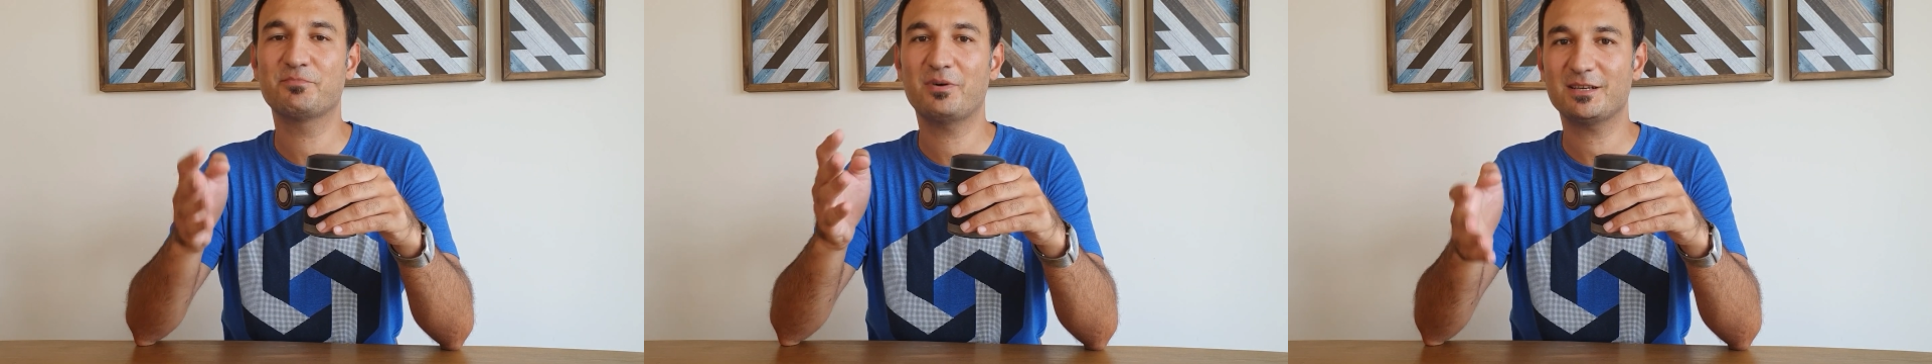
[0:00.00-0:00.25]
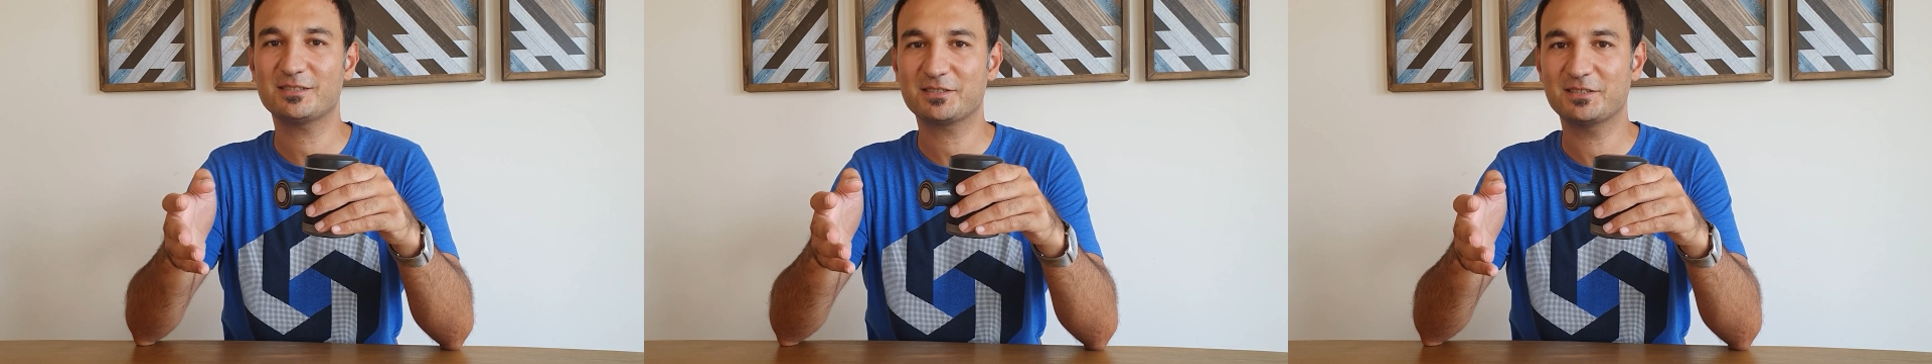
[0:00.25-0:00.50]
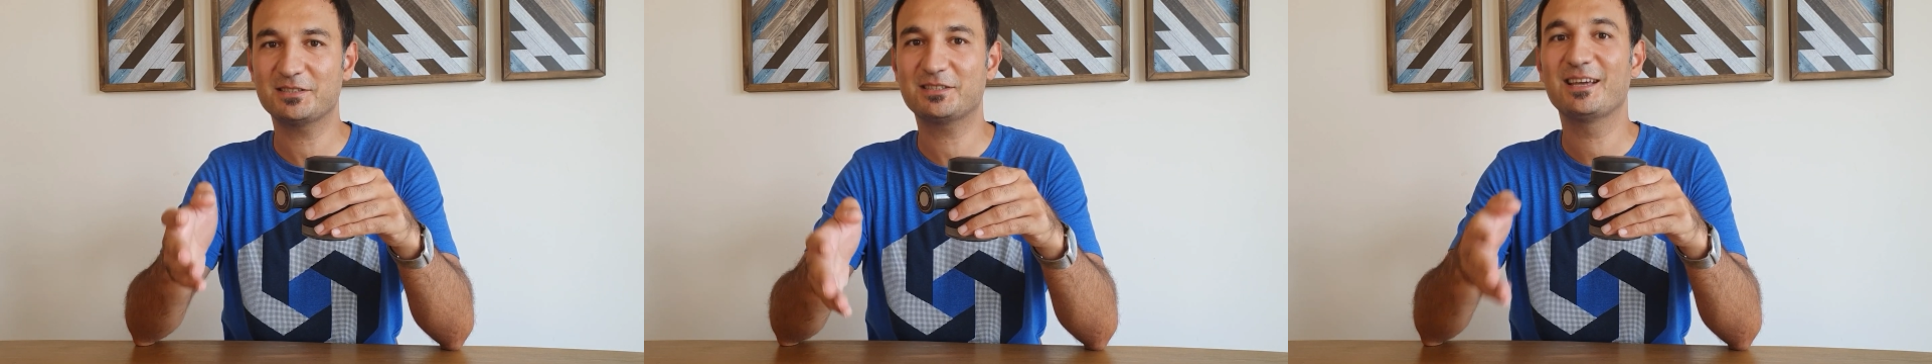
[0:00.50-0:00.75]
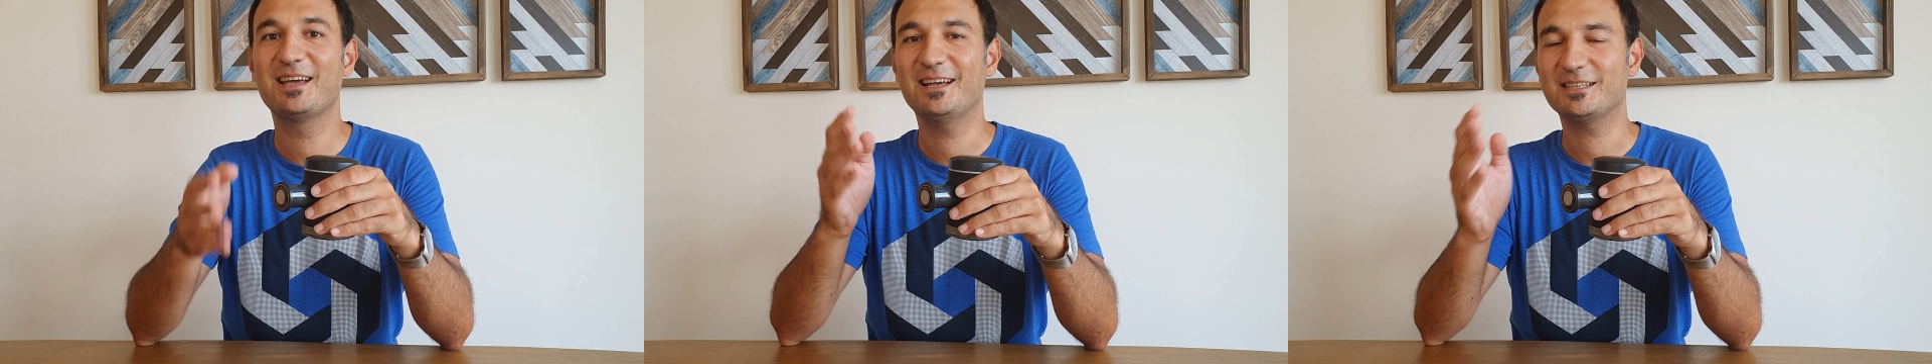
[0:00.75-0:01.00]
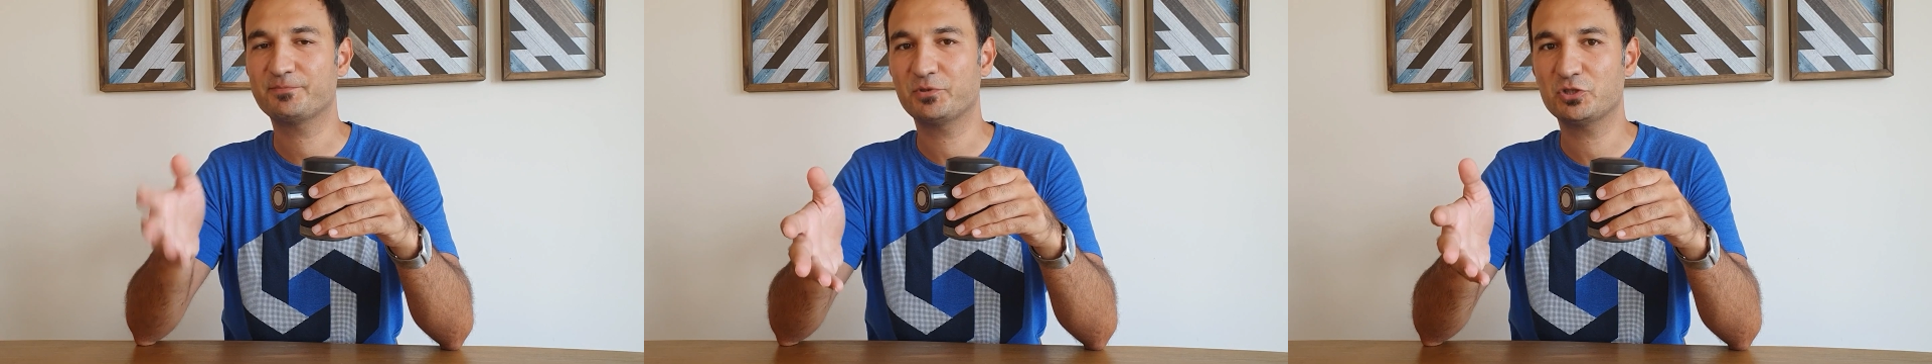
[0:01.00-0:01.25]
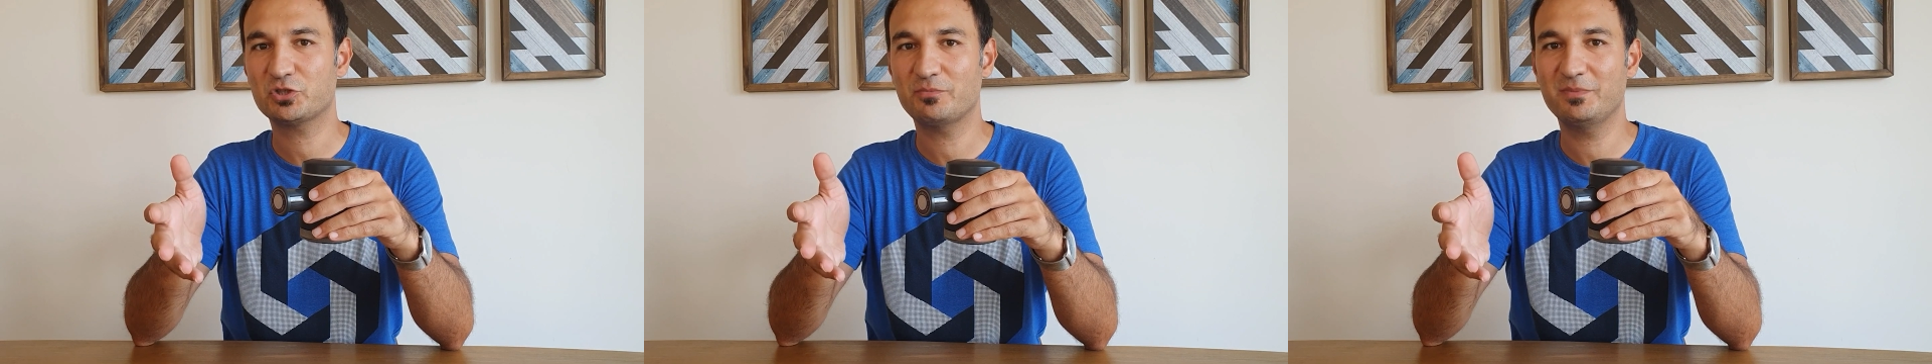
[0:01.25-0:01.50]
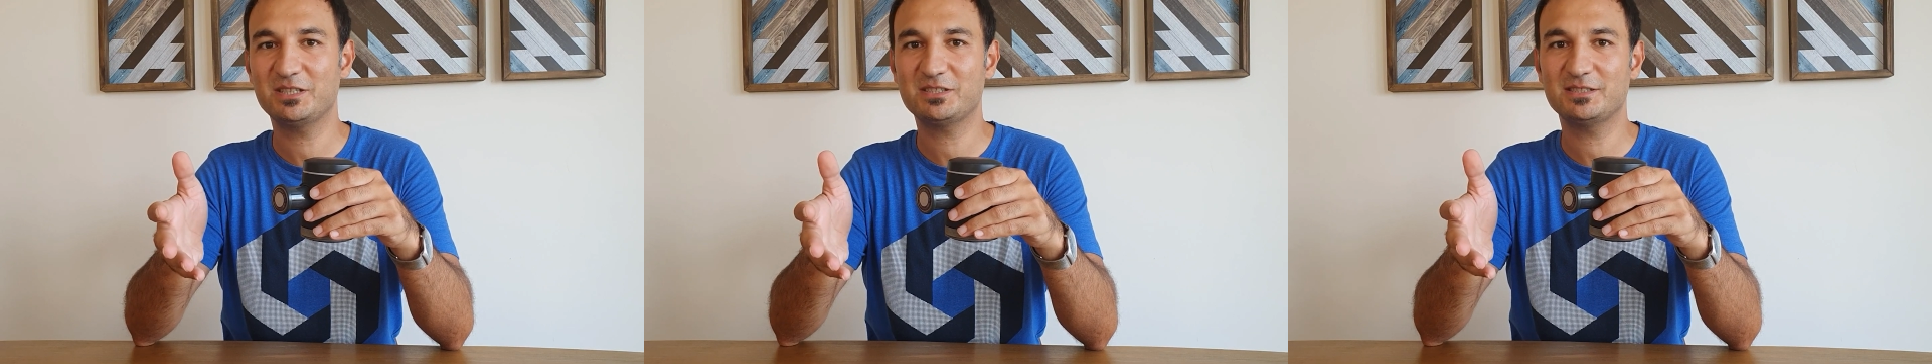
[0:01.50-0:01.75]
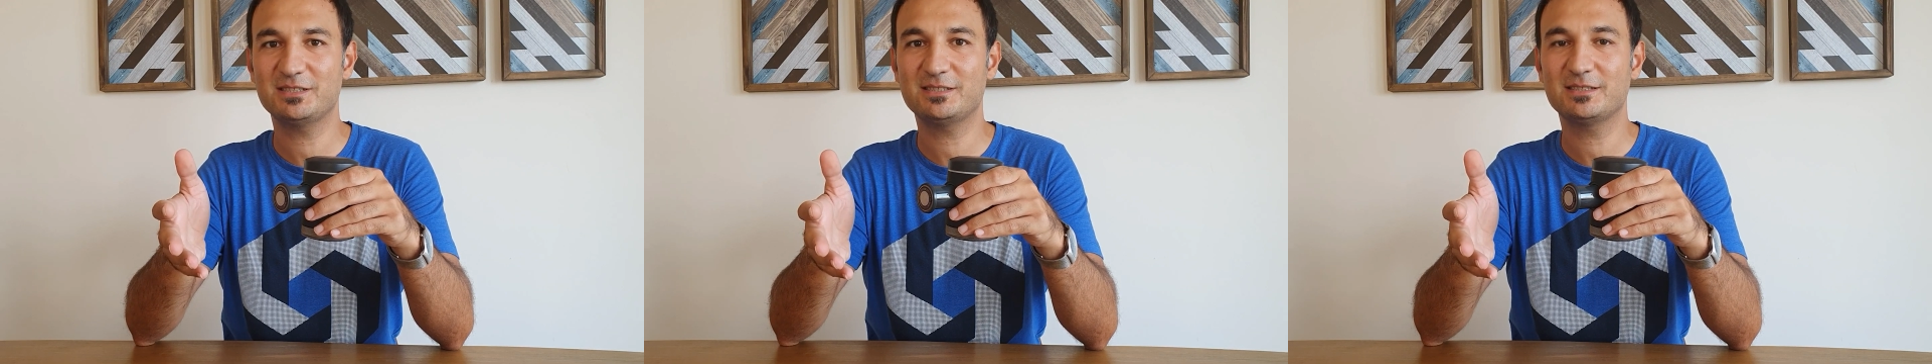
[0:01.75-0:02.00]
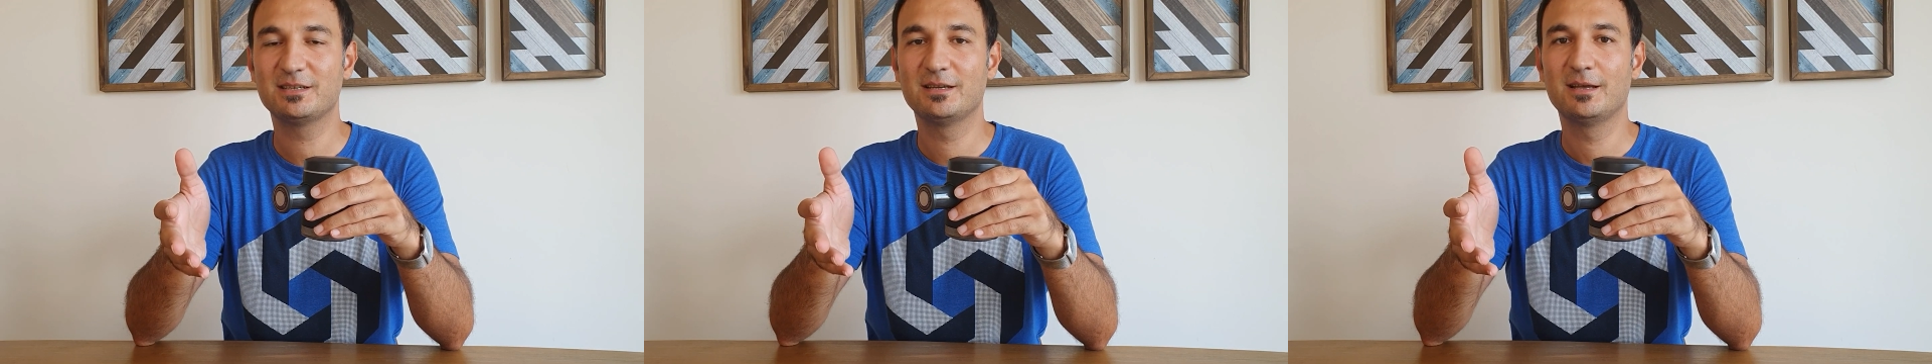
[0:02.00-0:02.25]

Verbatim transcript: basket espresso machines.